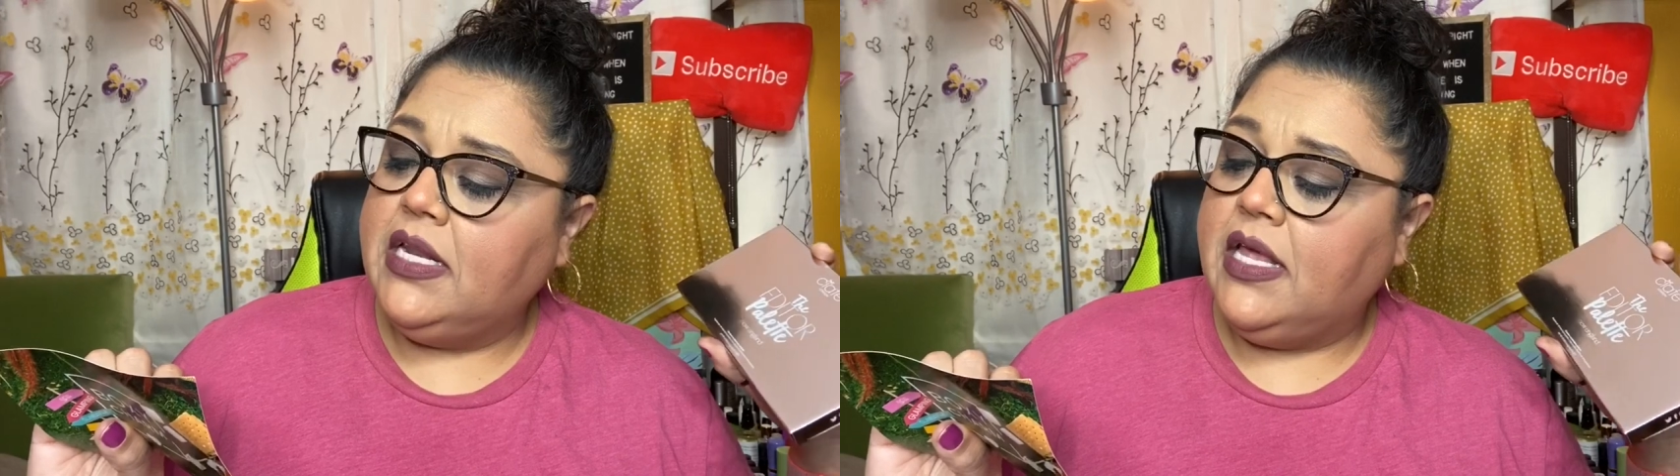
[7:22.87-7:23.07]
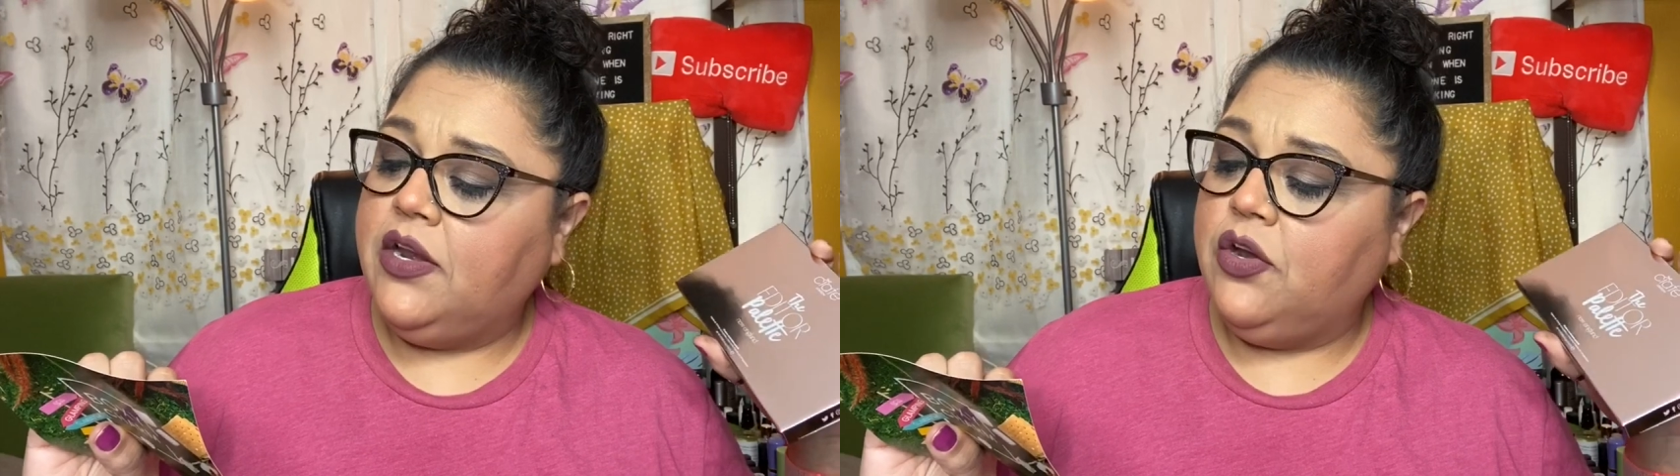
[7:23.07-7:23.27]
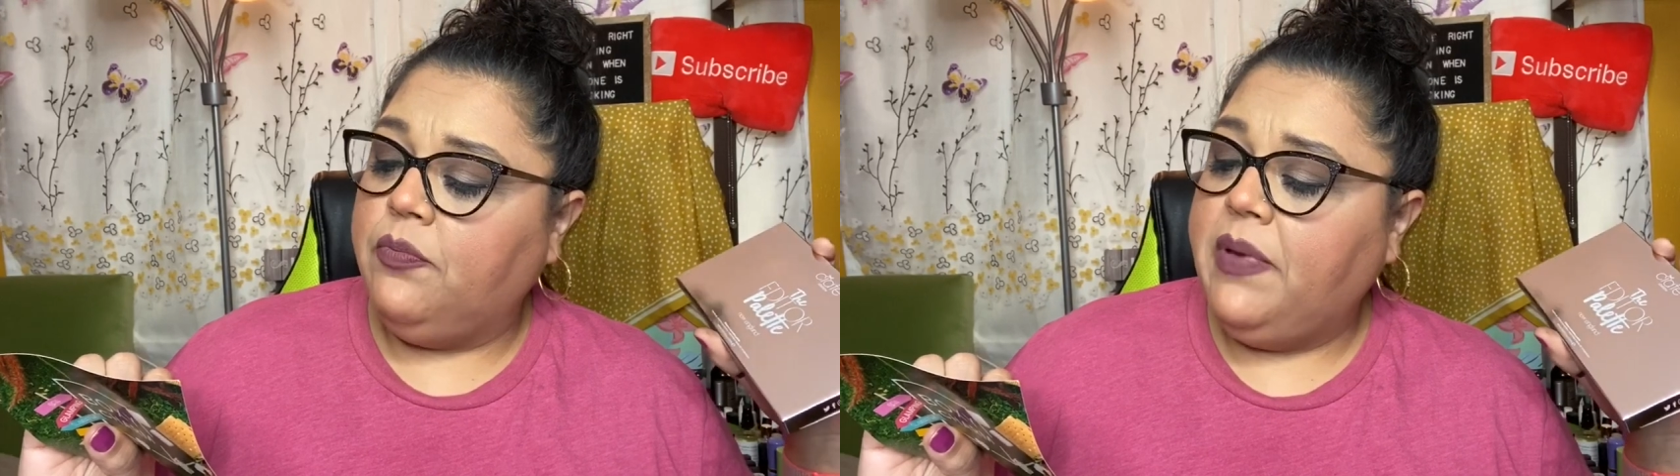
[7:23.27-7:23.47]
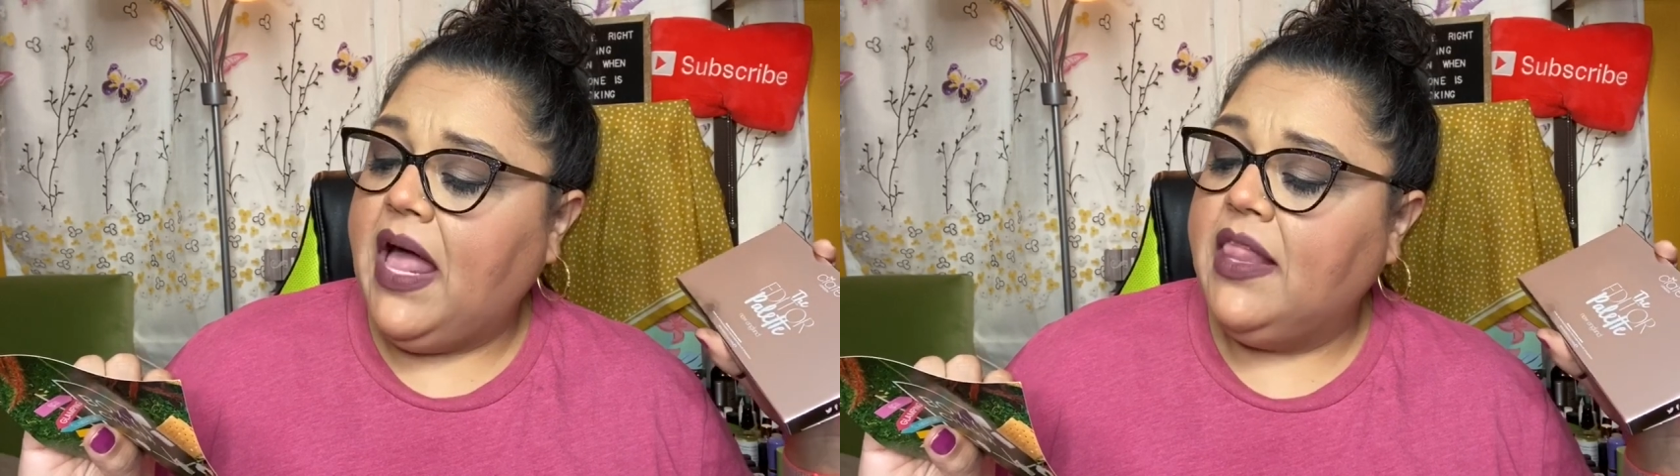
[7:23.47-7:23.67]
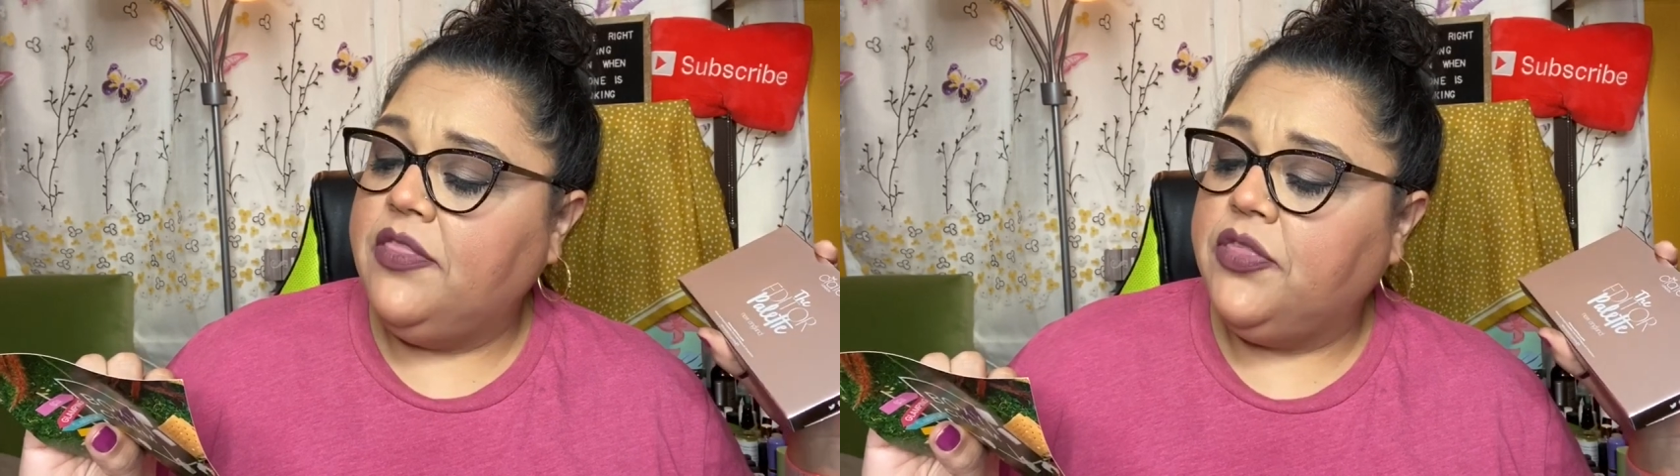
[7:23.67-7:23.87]
Editor
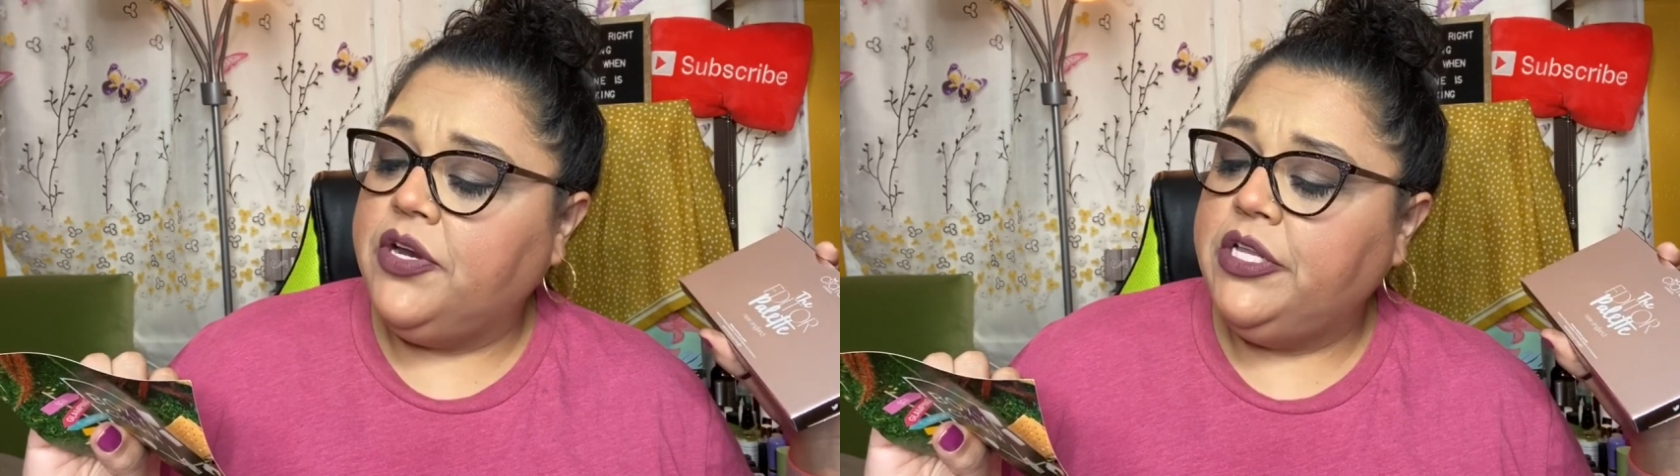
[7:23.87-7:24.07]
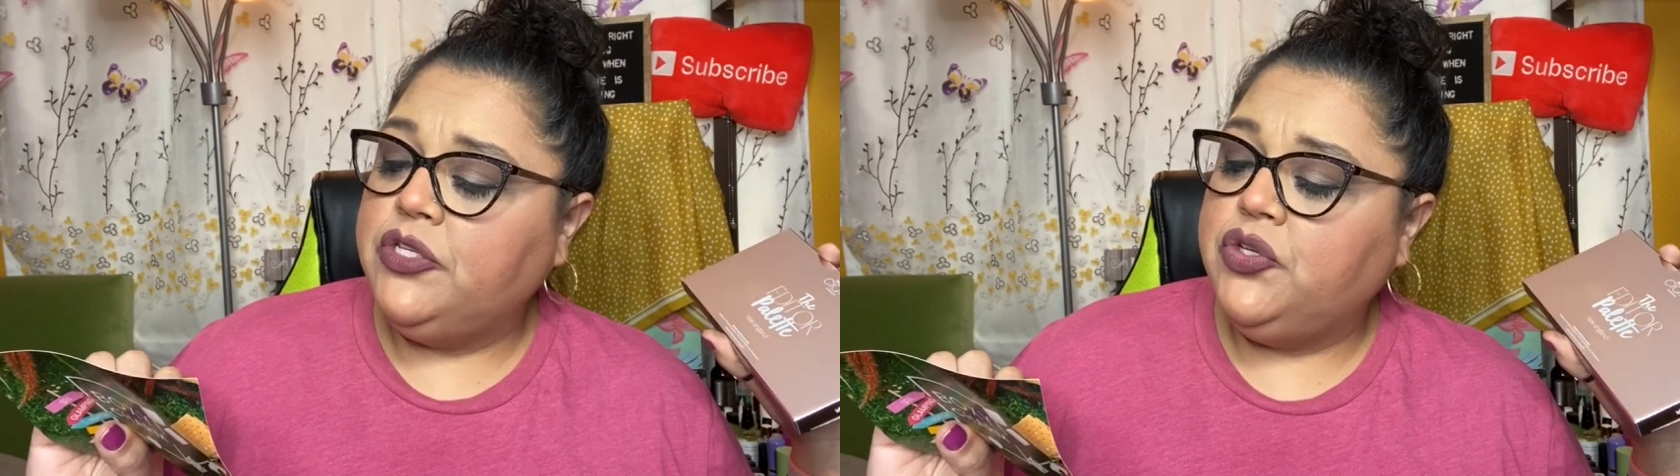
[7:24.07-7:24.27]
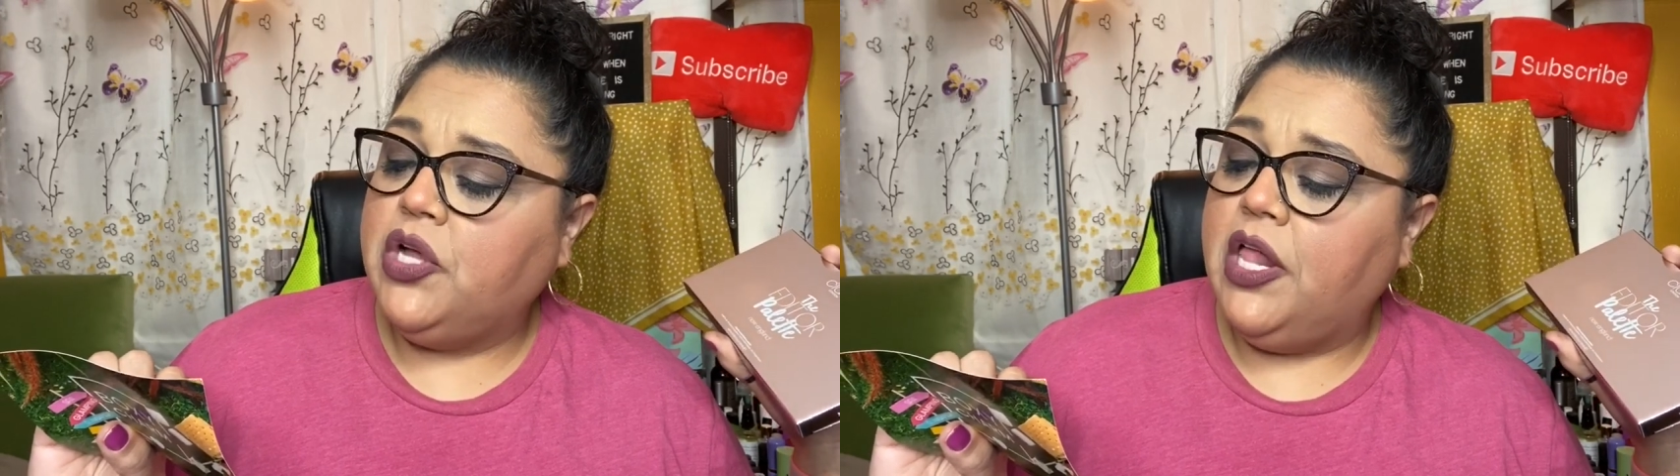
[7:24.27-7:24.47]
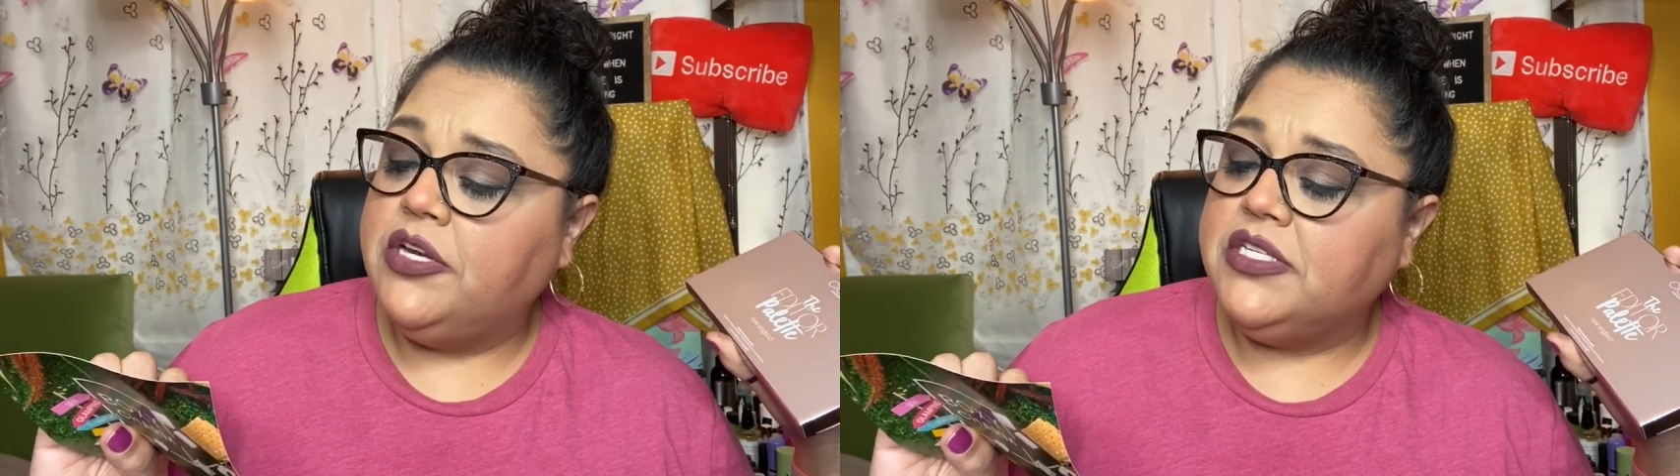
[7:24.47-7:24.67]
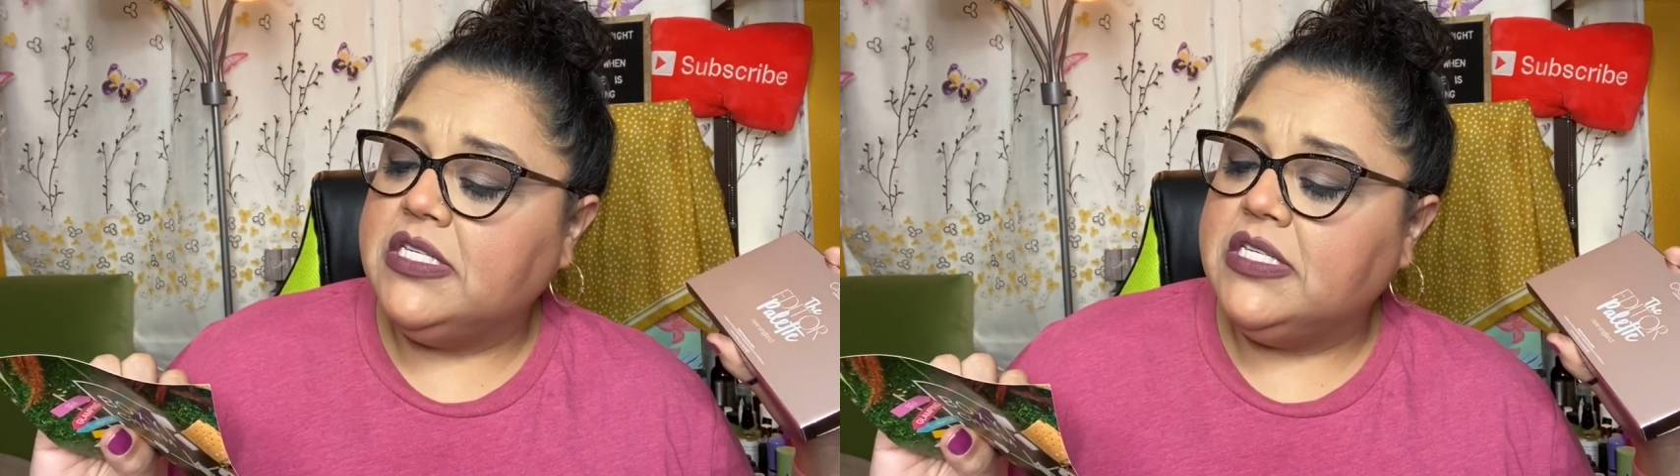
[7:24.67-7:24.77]
Palette, $32.